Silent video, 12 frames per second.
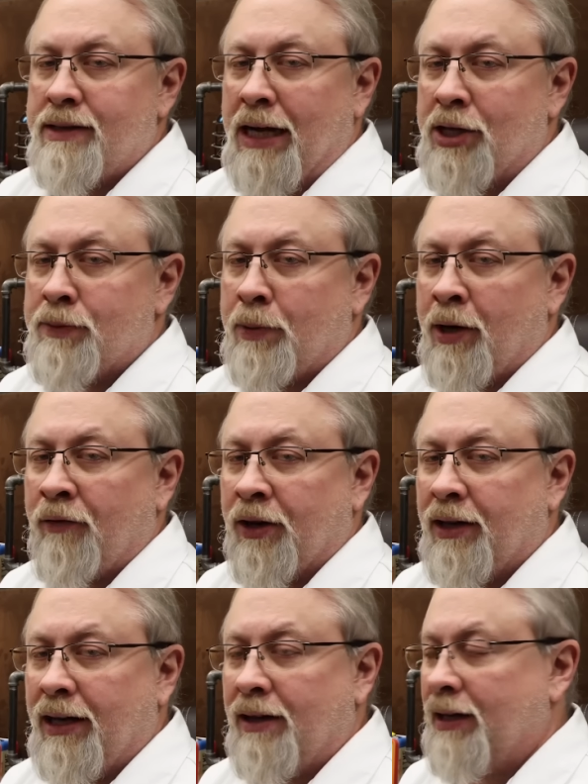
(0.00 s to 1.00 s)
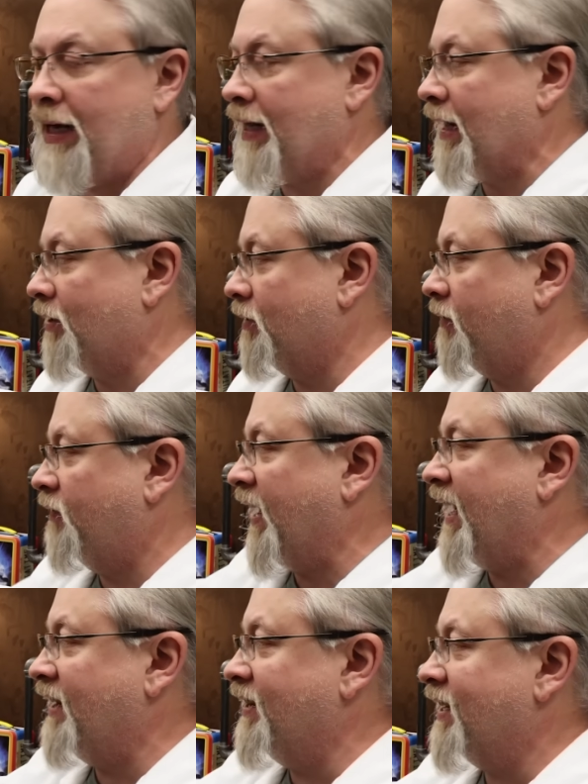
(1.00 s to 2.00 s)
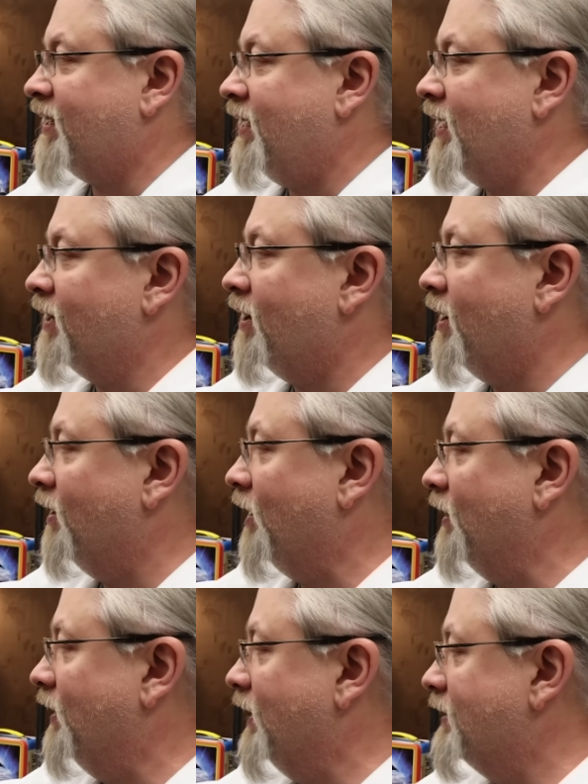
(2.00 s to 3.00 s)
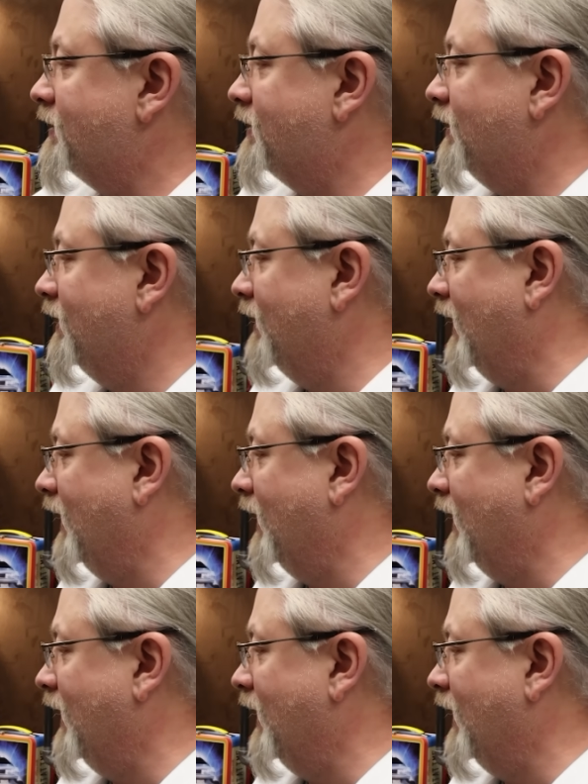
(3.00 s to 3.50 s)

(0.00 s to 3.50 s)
Sounds perfectly clean. Now the fan did kick on on this